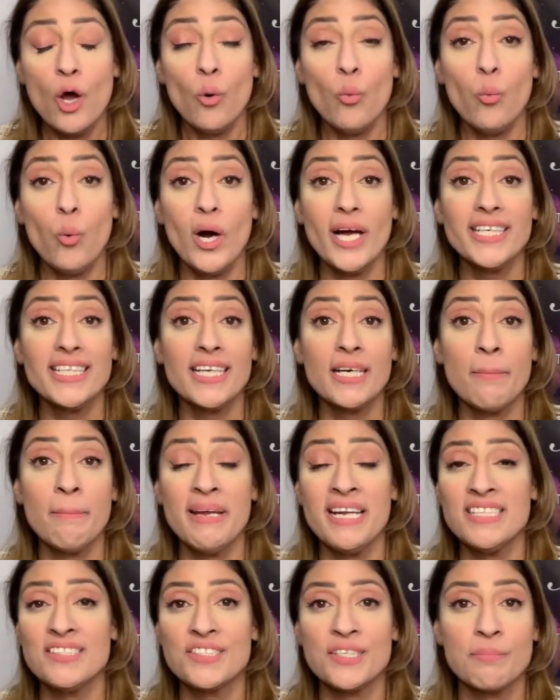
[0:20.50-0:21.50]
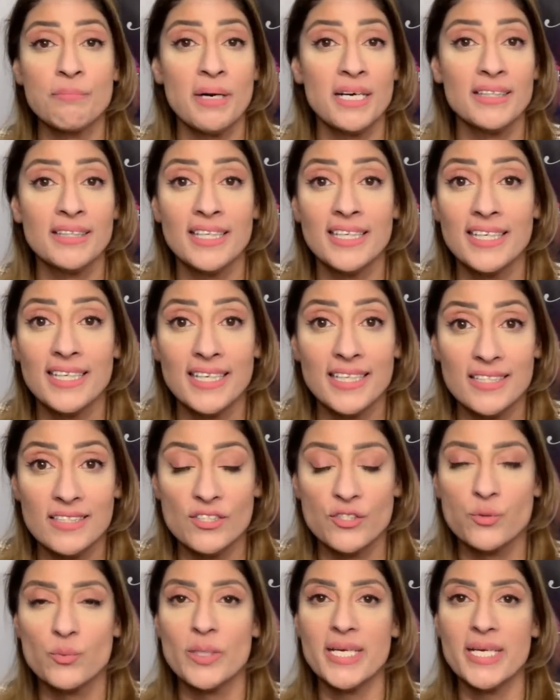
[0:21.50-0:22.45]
What an amazing month it is.